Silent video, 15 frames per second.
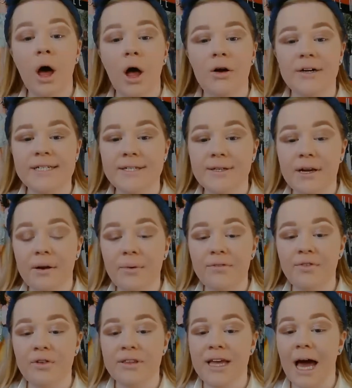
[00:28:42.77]
Alright, so now we've
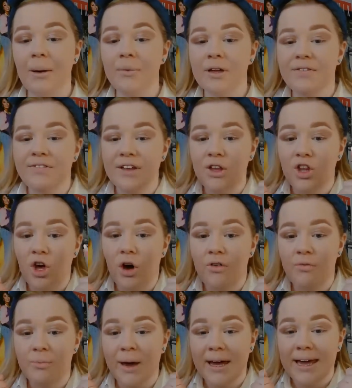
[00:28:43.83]
done that, I'm going to finish
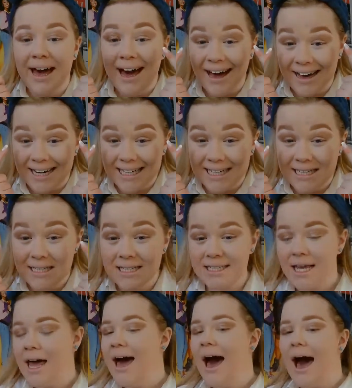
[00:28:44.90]
off my eyes,
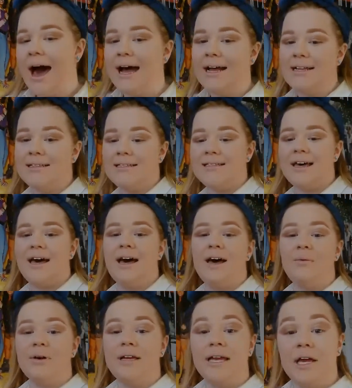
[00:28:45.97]
and
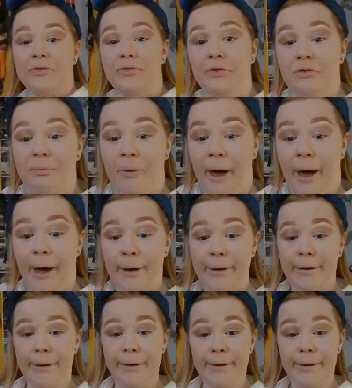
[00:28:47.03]
we're going to get this back,